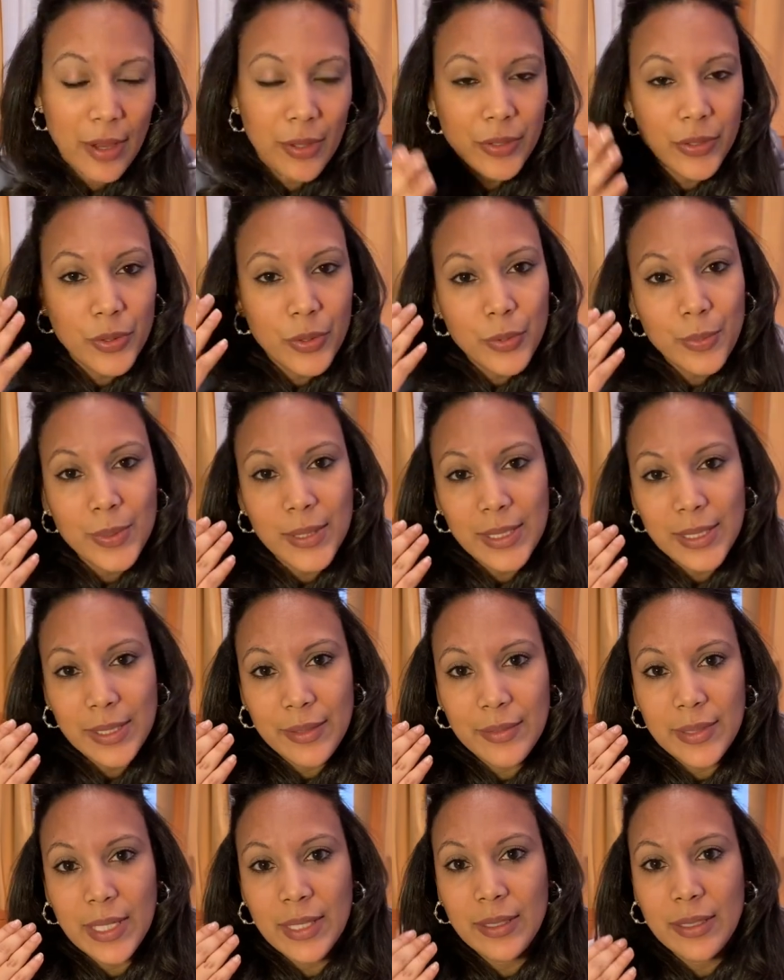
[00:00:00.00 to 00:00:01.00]
you
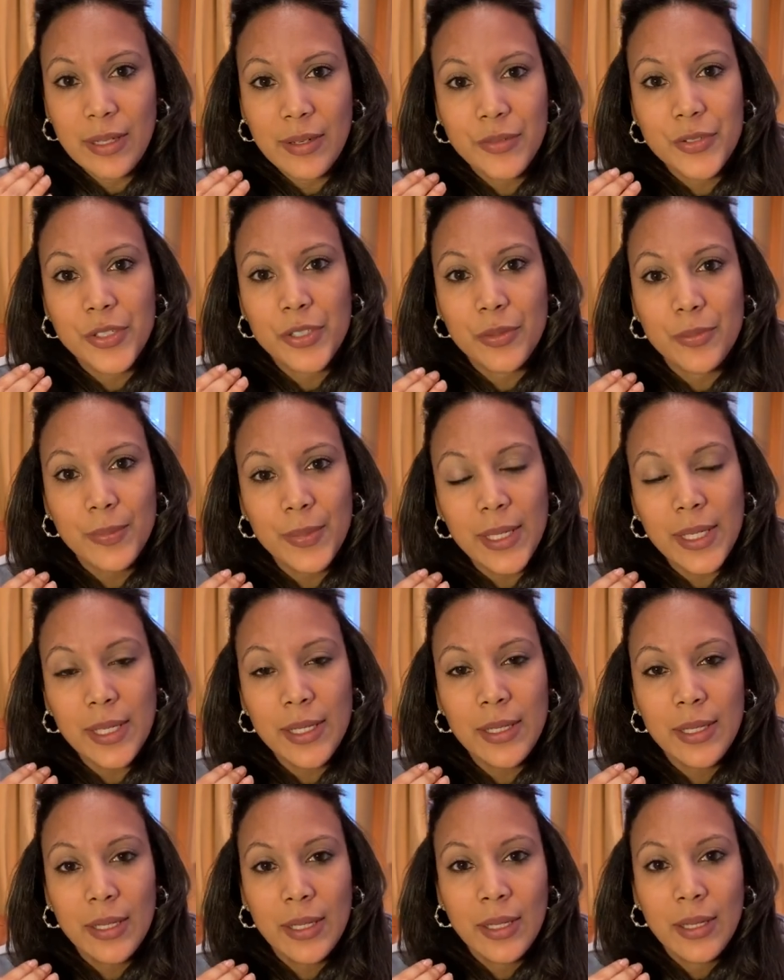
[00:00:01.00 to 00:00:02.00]
believe that love should be.